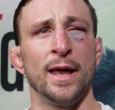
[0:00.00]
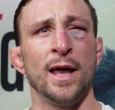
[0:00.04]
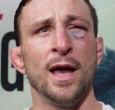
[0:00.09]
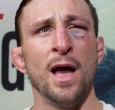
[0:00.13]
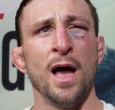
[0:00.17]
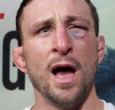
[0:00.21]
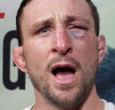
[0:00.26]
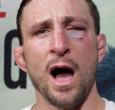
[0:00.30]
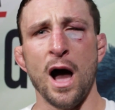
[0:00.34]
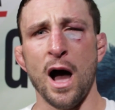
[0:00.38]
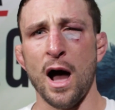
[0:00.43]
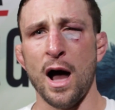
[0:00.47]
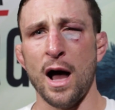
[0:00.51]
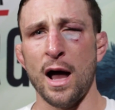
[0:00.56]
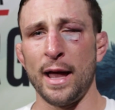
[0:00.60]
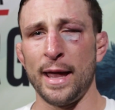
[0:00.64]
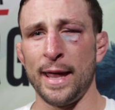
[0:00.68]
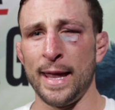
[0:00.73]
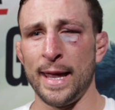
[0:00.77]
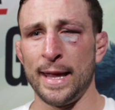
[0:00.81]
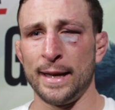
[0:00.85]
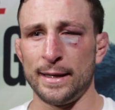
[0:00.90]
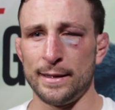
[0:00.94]

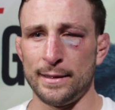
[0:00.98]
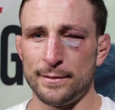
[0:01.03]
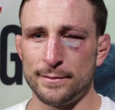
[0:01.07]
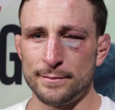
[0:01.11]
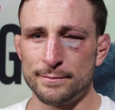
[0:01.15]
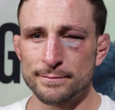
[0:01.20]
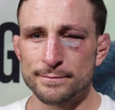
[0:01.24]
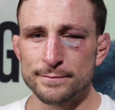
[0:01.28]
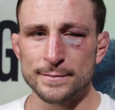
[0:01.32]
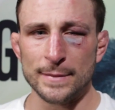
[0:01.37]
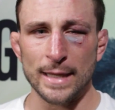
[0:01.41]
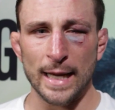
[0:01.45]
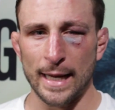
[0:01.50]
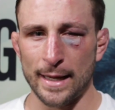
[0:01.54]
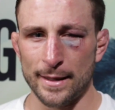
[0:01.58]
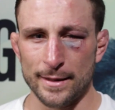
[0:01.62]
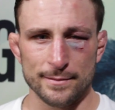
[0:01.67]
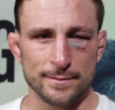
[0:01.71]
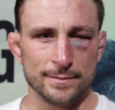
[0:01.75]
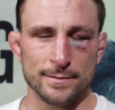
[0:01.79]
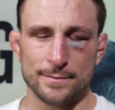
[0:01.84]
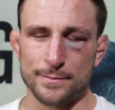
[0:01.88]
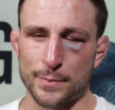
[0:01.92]
And
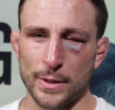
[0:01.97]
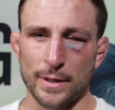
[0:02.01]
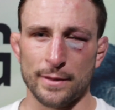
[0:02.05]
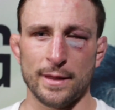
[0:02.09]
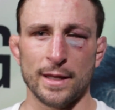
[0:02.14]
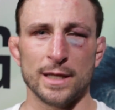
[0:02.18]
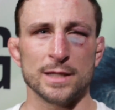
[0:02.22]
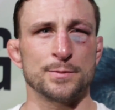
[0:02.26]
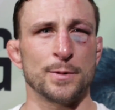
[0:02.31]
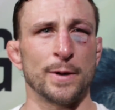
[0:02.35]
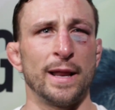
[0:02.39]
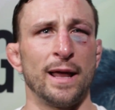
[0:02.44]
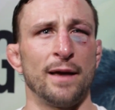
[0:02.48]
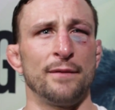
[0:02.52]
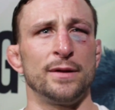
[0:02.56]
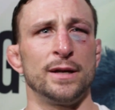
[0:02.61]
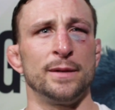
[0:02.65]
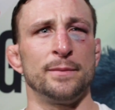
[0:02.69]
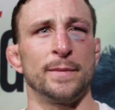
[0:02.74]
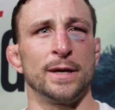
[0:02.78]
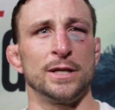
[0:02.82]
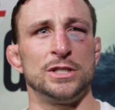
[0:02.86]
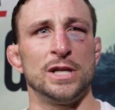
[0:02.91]
I think it's pretty
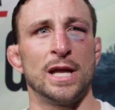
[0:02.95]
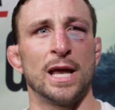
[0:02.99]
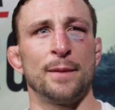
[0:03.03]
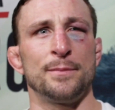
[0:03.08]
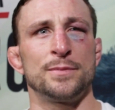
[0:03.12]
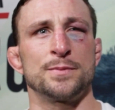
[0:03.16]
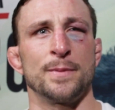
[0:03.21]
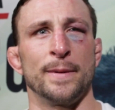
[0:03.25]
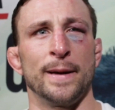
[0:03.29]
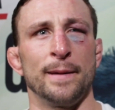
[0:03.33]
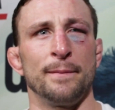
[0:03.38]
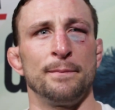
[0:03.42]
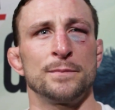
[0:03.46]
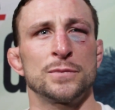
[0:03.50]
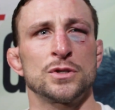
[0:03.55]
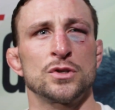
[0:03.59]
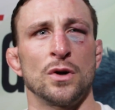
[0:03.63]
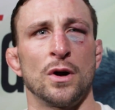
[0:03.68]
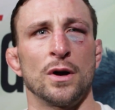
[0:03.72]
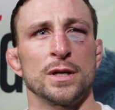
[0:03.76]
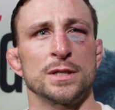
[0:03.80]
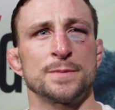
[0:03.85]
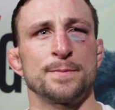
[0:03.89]
evident. My jab's my
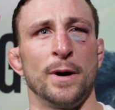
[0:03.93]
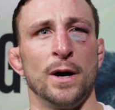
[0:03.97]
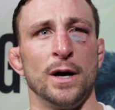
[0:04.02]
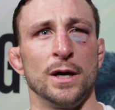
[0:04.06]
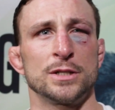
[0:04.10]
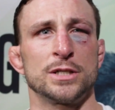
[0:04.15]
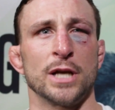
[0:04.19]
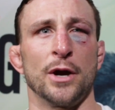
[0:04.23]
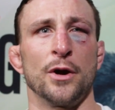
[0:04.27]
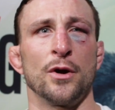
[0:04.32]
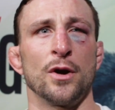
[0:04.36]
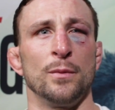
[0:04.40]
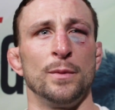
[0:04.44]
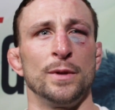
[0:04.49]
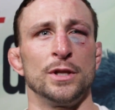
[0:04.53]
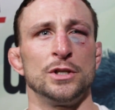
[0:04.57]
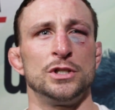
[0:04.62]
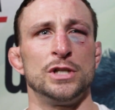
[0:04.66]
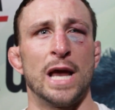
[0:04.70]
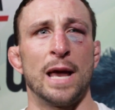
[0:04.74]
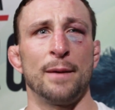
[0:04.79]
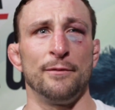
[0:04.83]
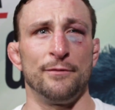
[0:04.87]
strongest punch. I hurt him with
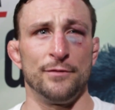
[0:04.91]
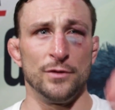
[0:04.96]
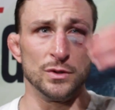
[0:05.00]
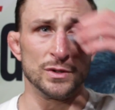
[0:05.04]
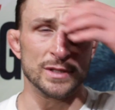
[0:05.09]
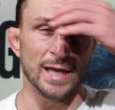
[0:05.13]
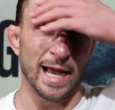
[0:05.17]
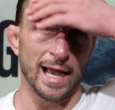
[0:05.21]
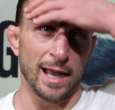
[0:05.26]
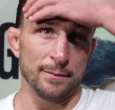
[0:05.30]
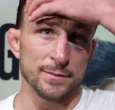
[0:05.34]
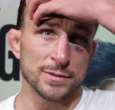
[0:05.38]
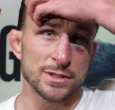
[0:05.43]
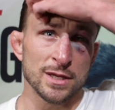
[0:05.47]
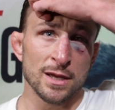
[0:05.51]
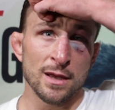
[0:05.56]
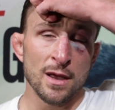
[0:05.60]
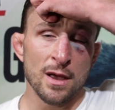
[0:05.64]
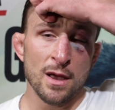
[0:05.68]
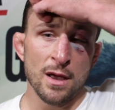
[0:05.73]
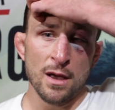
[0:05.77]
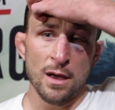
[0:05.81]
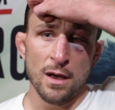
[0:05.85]
the jab a few times.
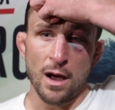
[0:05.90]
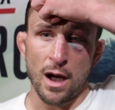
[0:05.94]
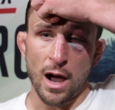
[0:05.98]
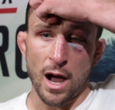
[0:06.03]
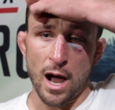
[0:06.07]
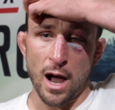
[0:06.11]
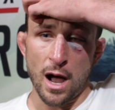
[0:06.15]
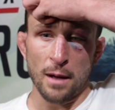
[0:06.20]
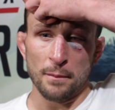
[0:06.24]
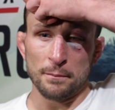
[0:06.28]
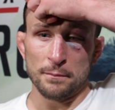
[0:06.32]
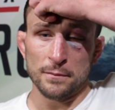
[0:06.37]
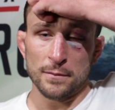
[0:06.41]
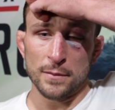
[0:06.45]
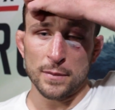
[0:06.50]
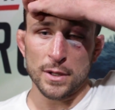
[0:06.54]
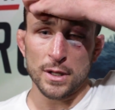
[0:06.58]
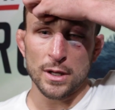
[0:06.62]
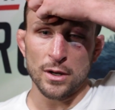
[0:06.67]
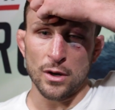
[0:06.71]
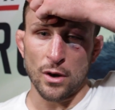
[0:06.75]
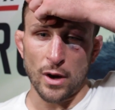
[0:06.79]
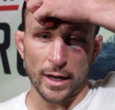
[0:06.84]

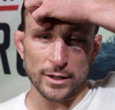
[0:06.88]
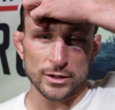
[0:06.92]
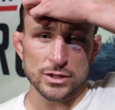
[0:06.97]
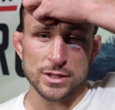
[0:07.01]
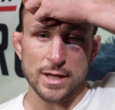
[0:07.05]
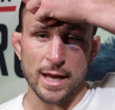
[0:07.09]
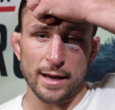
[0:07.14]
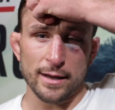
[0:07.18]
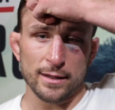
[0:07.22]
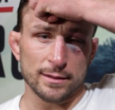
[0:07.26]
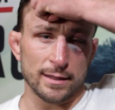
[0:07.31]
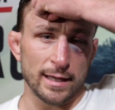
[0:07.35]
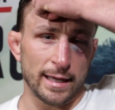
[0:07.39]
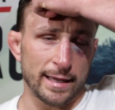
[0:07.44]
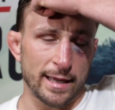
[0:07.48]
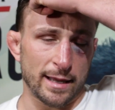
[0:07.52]
I just gotta